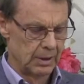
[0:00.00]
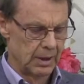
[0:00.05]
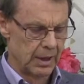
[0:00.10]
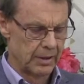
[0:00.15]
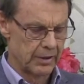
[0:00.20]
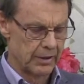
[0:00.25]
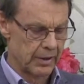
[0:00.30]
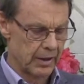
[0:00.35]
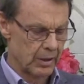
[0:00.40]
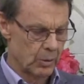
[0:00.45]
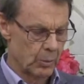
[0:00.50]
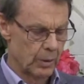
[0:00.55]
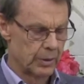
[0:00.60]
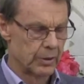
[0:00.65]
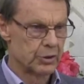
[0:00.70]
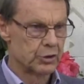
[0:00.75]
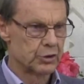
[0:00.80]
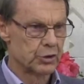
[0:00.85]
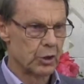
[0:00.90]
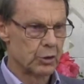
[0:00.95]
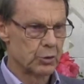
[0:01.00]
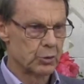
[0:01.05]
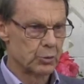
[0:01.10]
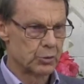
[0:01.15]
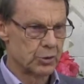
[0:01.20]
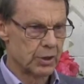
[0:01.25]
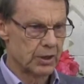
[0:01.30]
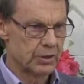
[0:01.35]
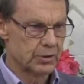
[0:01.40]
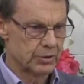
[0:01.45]
and another one is social
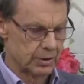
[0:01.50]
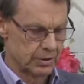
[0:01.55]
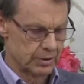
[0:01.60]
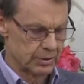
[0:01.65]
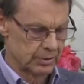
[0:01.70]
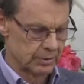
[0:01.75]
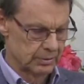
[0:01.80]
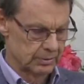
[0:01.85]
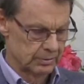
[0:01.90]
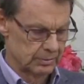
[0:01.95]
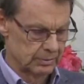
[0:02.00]
justice.